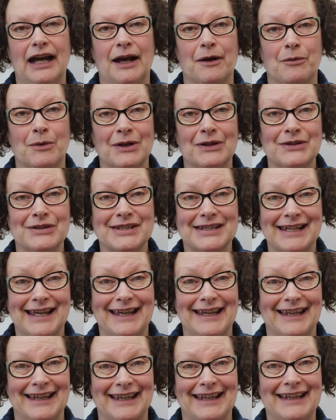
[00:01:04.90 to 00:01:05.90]
will
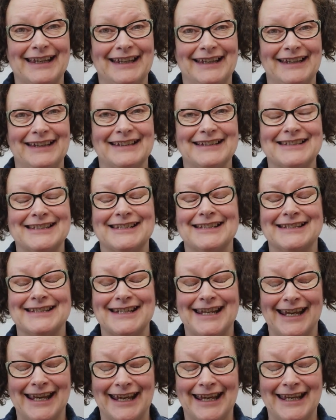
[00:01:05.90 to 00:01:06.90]
say
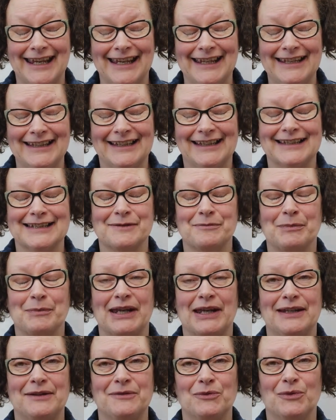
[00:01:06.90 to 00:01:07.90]
today has
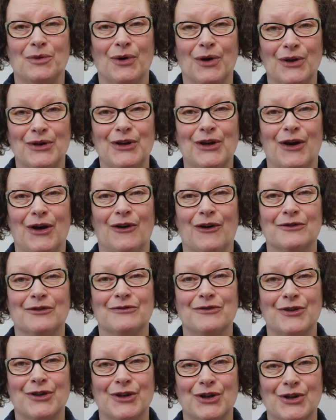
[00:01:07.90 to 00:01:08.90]
been one of
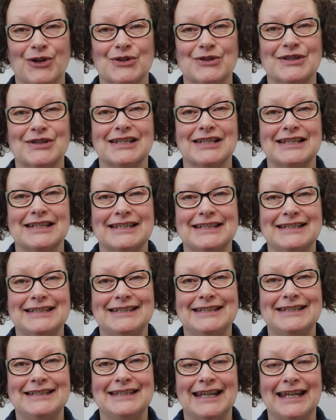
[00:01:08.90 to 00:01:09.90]
those
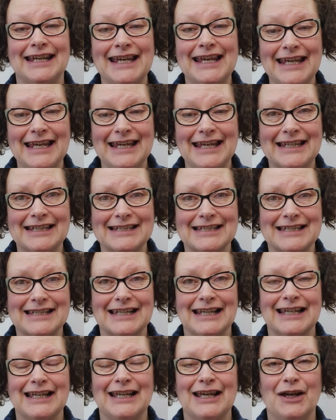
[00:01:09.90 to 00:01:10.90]
days
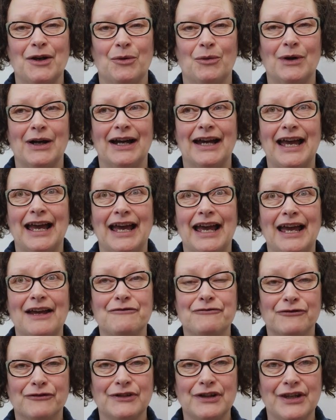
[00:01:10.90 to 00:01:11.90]
where
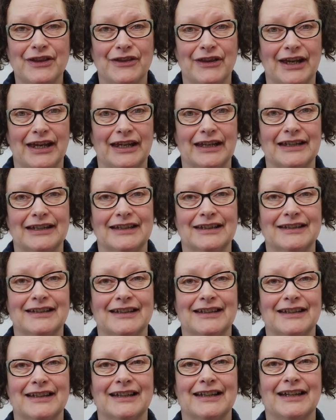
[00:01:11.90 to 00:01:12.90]
everything
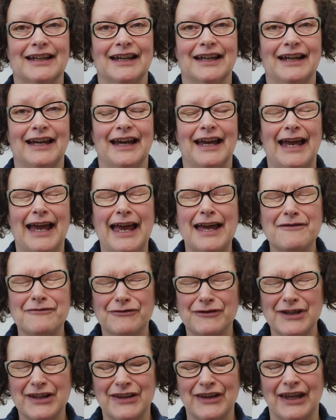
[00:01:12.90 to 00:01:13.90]

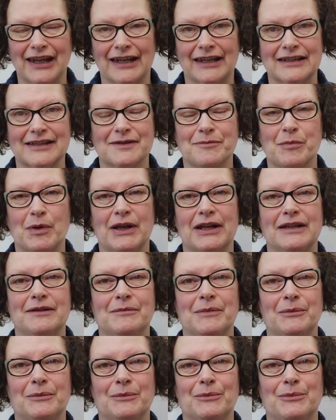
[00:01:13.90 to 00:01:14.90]
has been
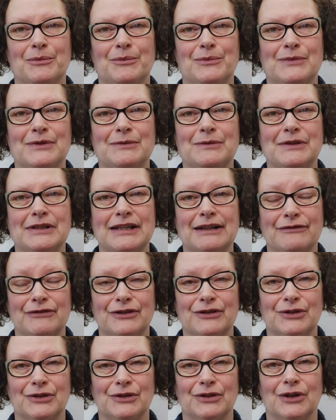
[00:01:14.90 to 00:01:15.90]

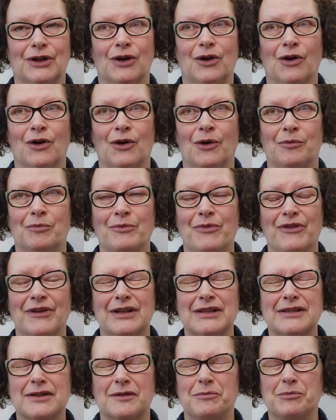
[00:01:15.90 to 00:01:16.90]
difficult, or
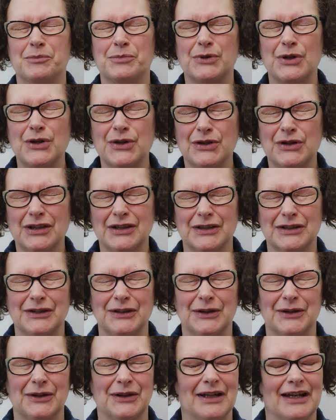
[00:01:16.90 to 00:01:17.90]
things have broken,
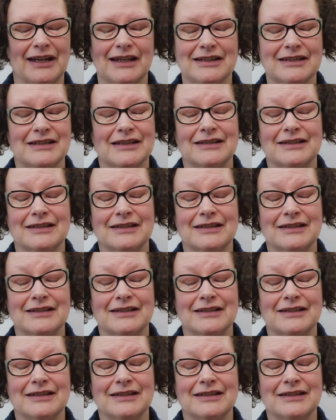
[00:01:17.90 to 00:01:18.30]
or it,